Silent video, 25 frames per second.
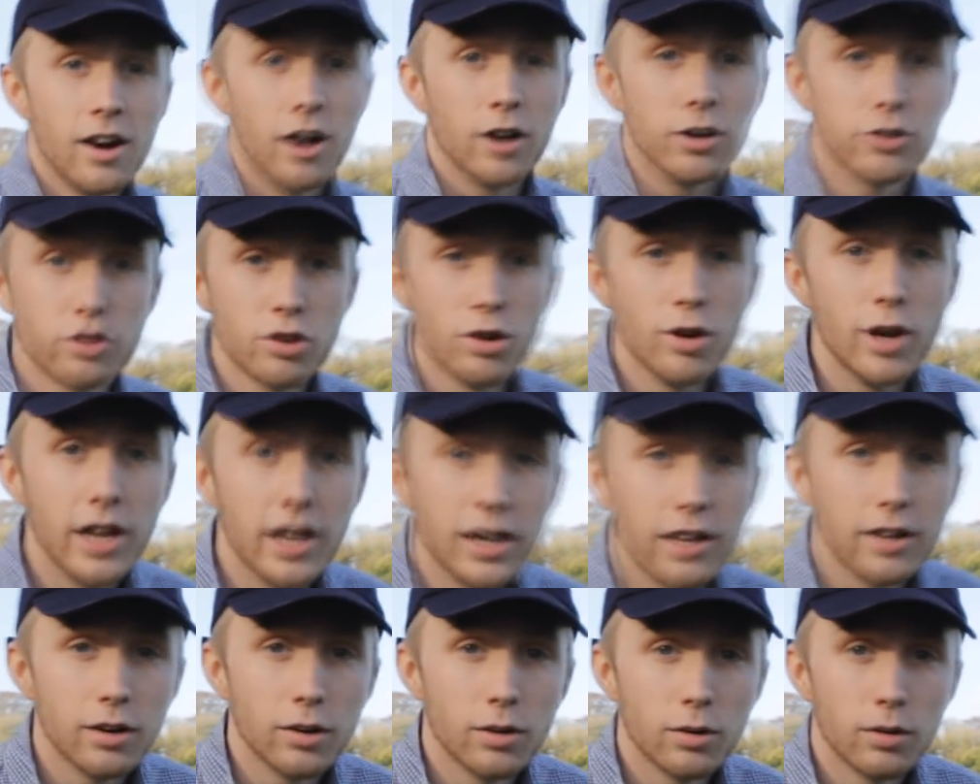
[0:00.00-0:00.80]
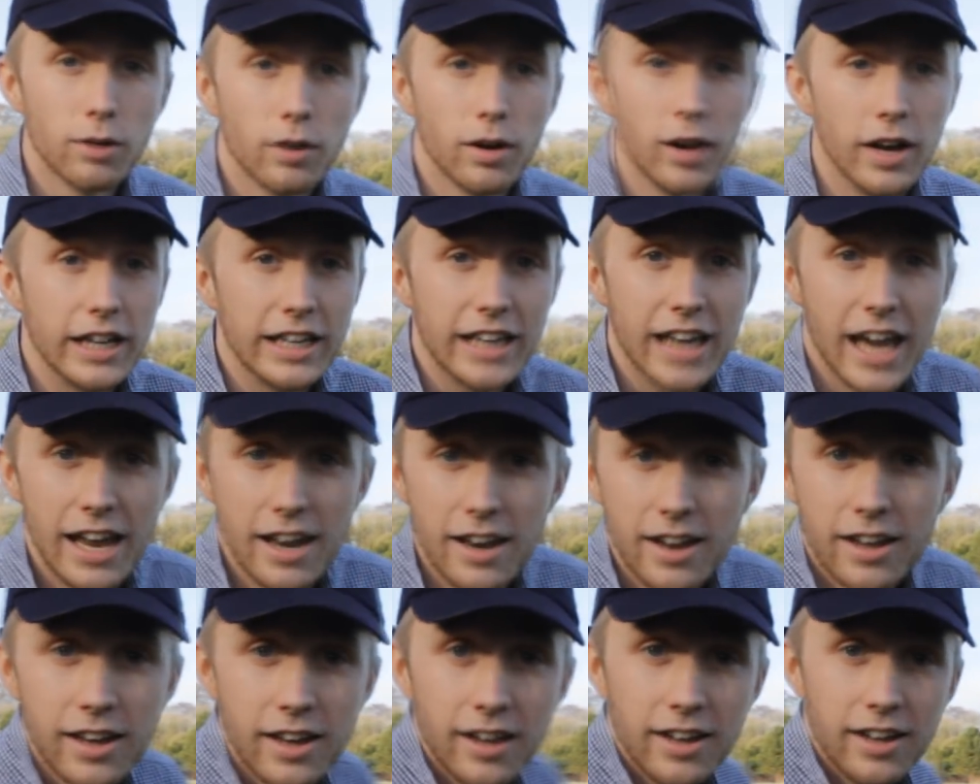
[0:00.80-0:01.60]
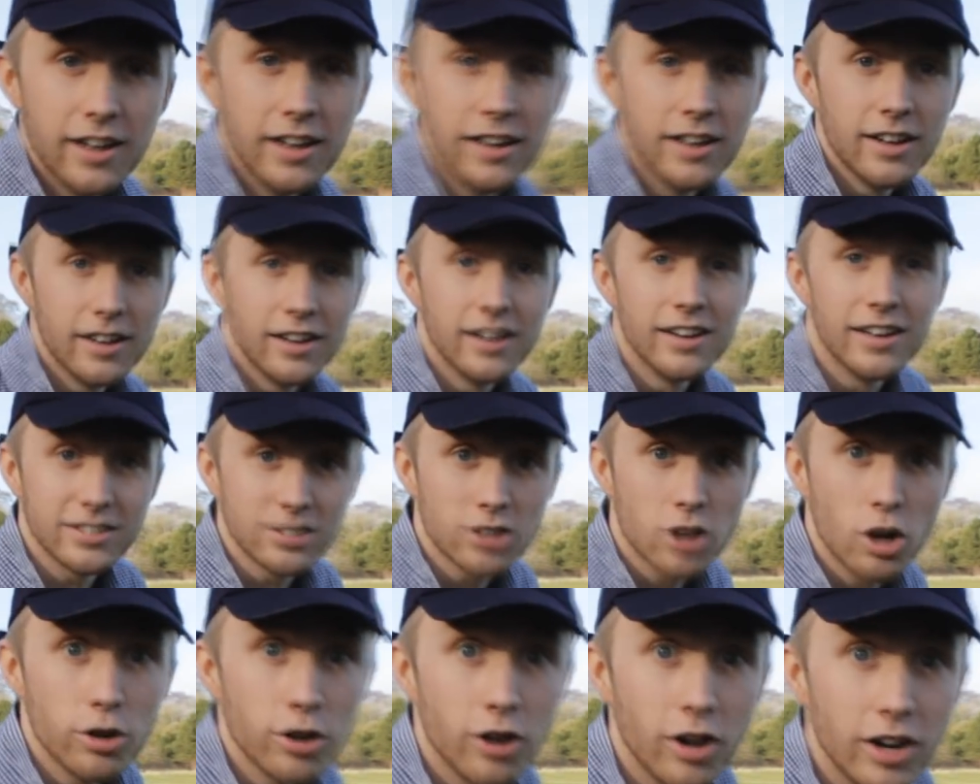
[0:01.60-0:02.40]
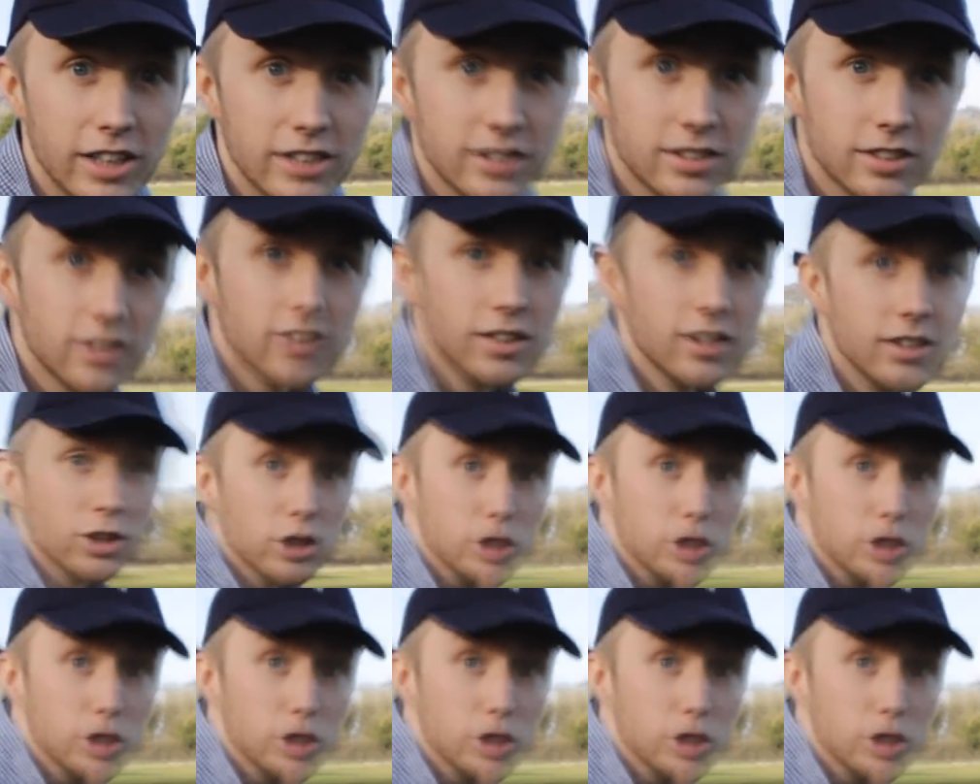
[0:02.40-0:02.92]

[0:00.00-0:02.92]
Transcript: I'll do it again. Let's go, guys.